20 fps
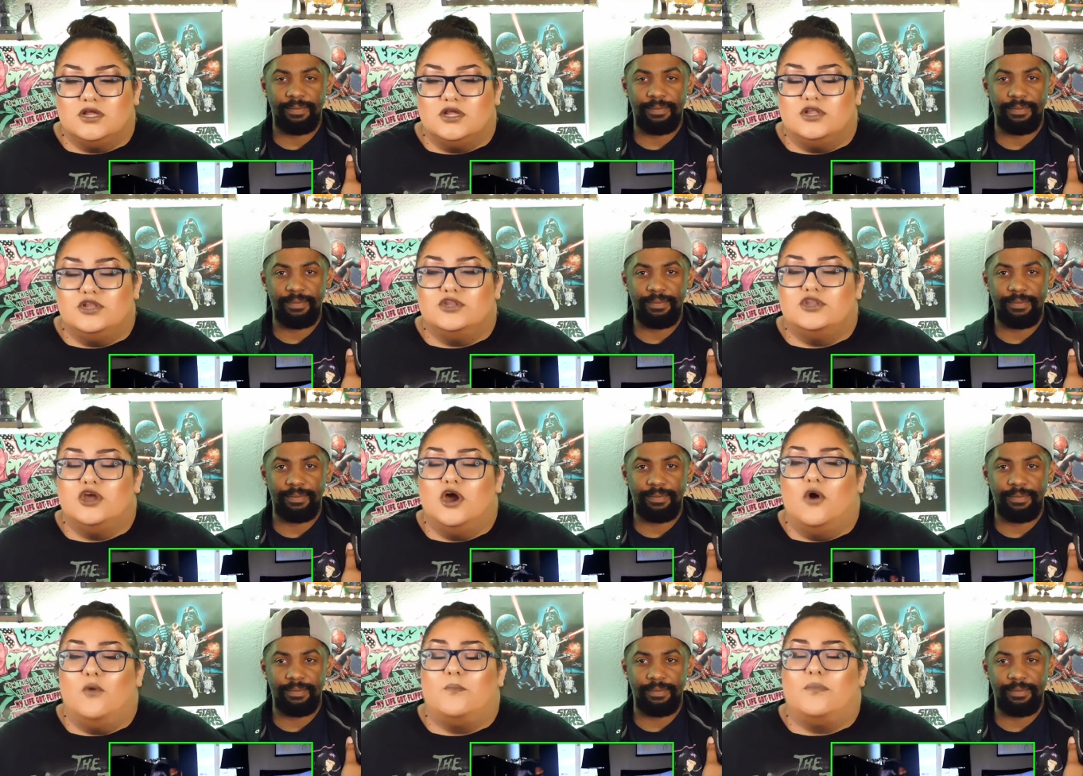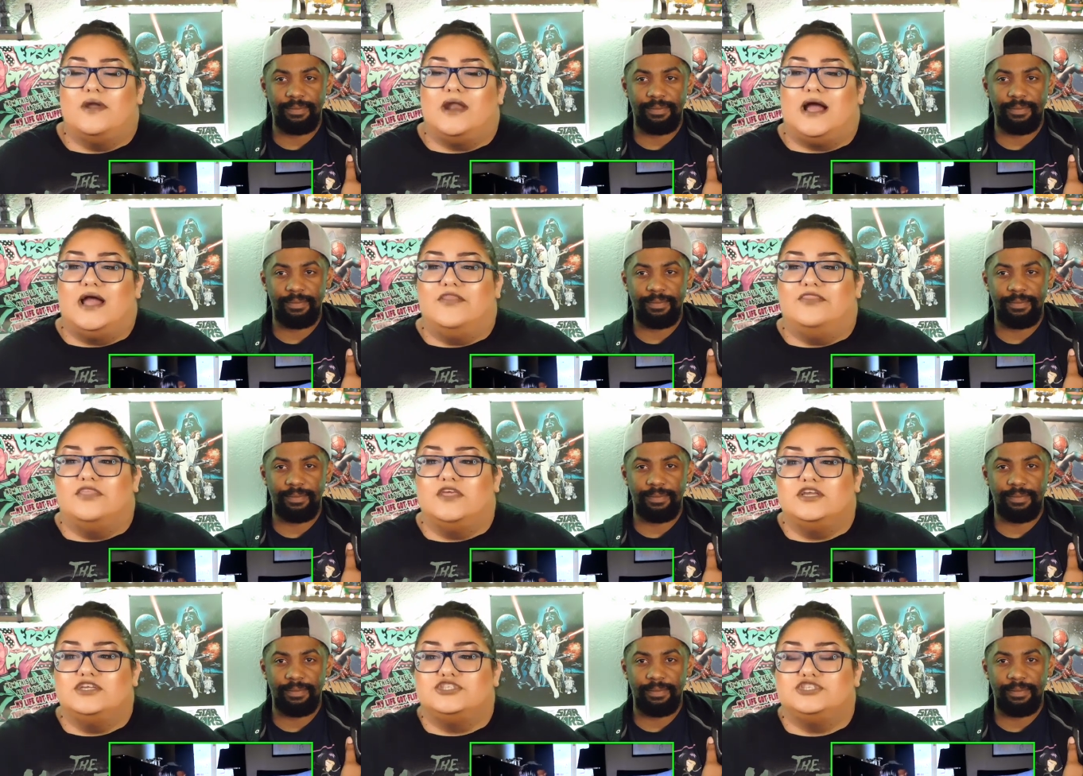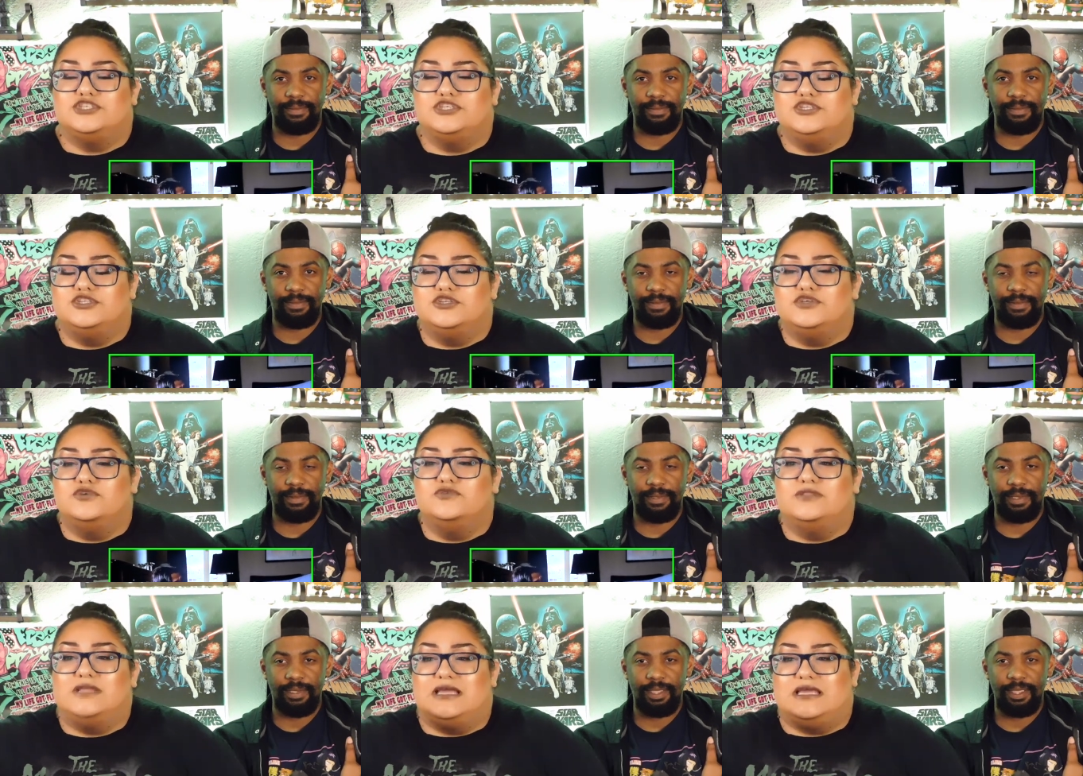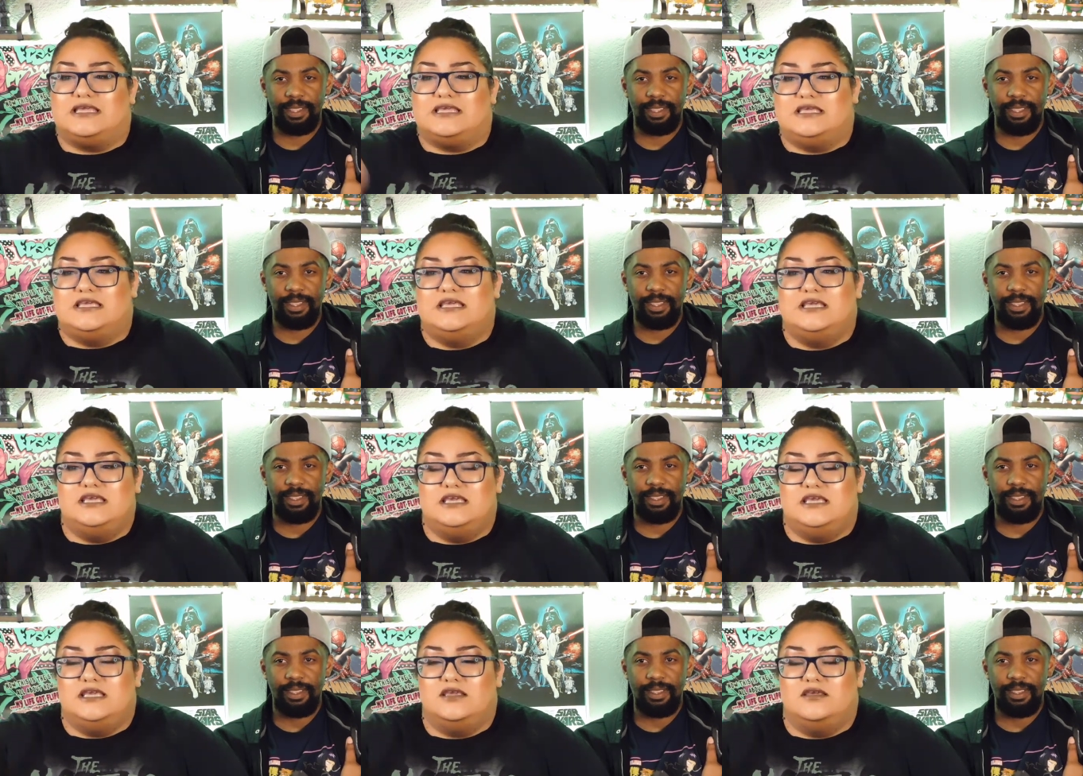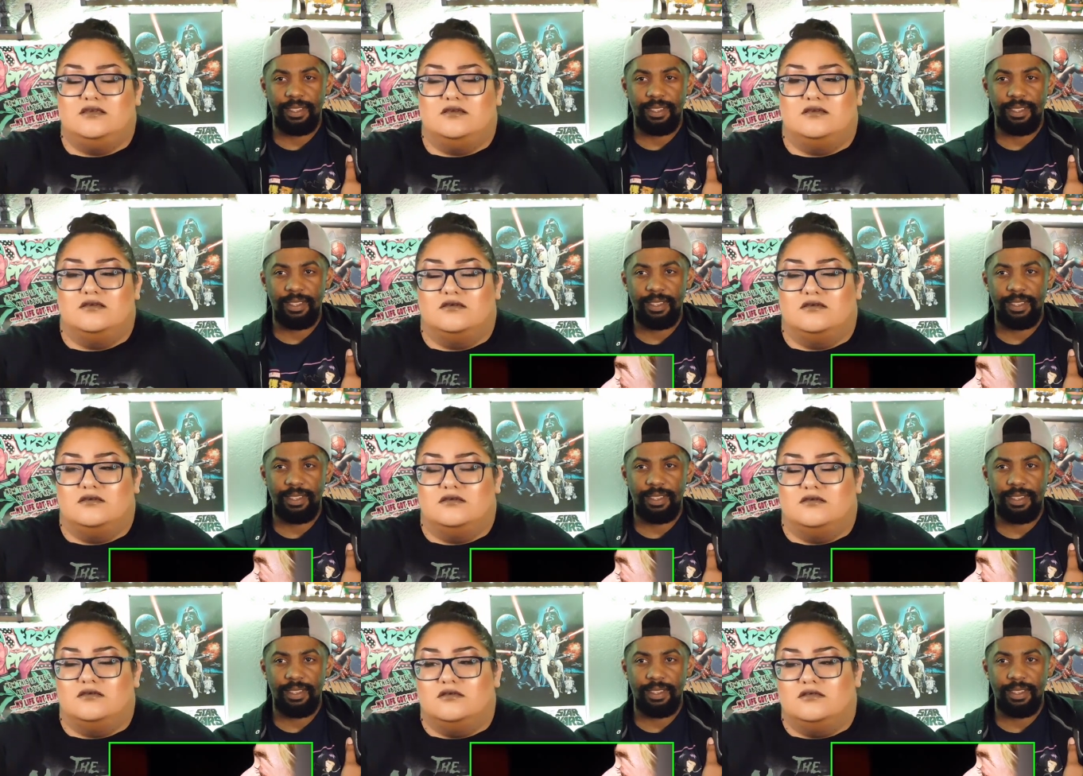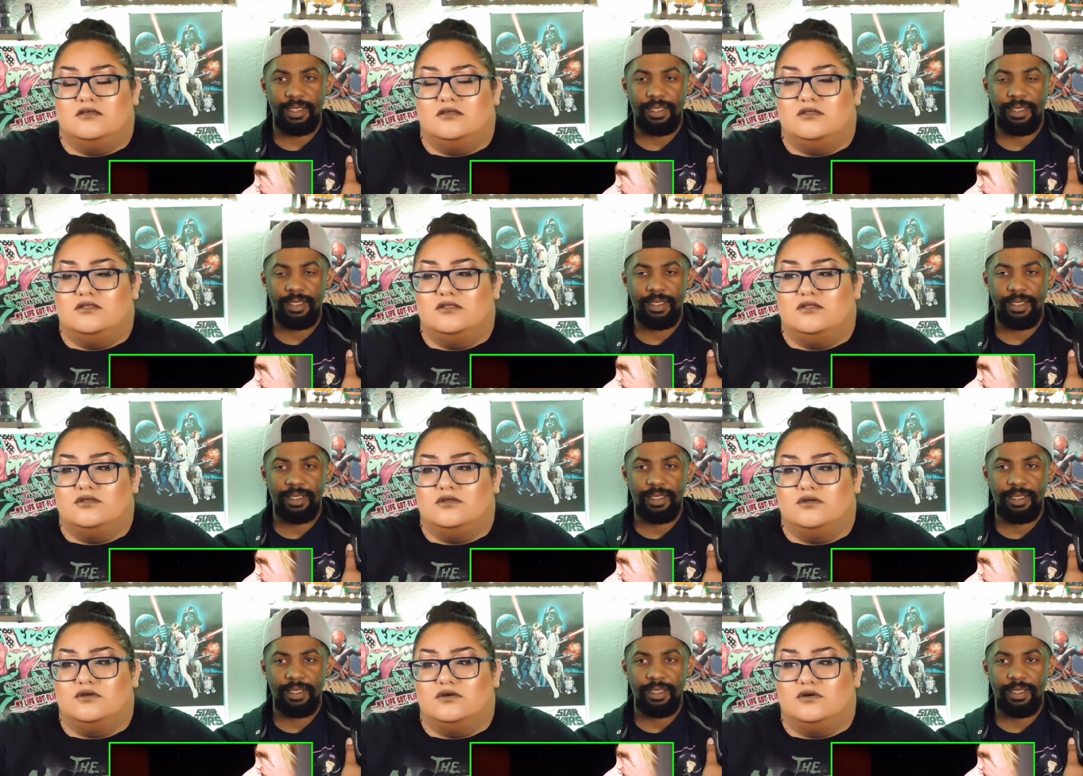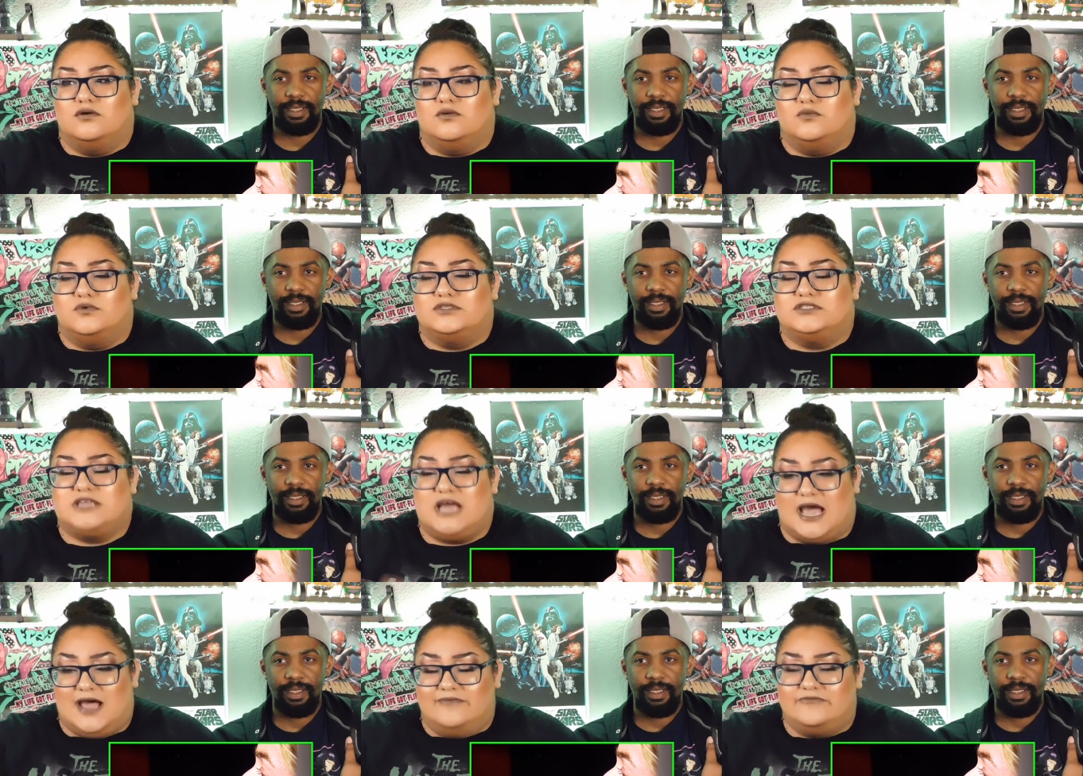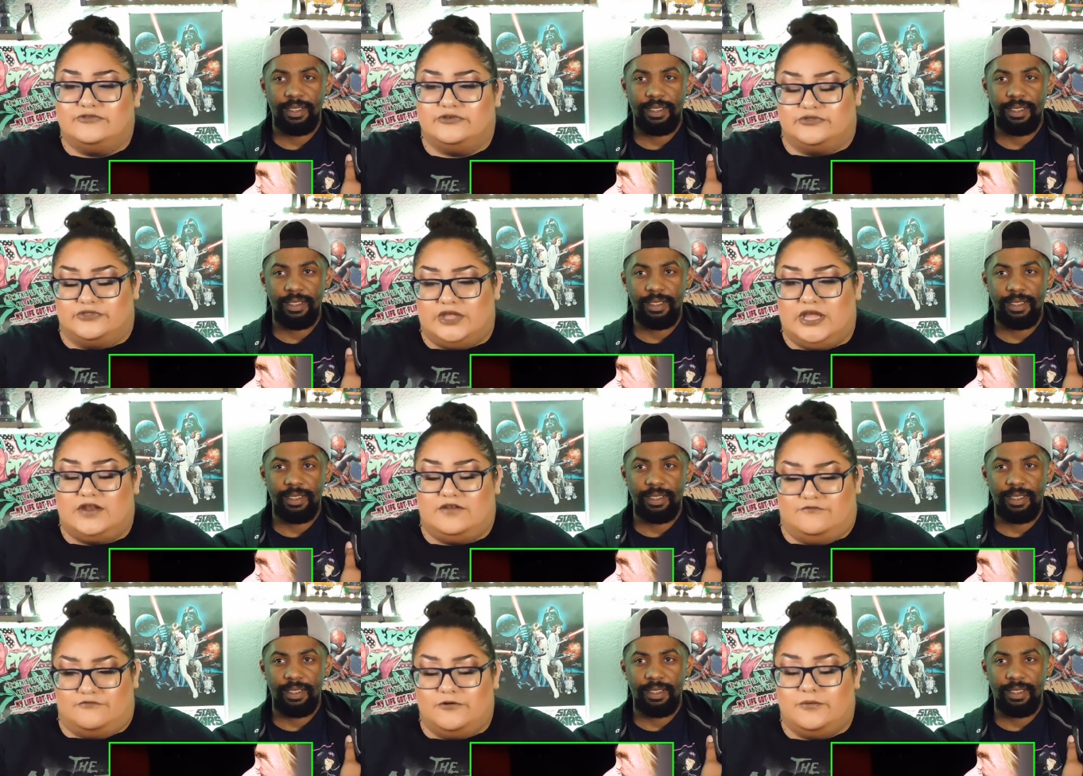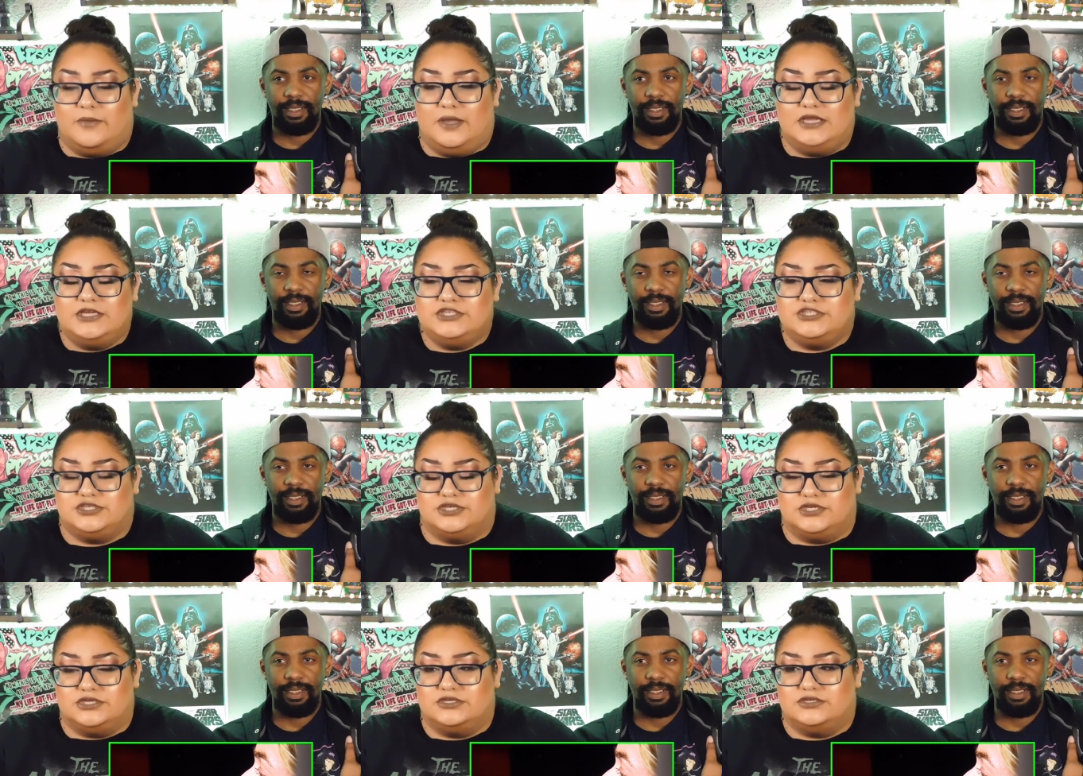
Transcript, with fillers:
Speaker 1: No, but I think she knew that he was after the information.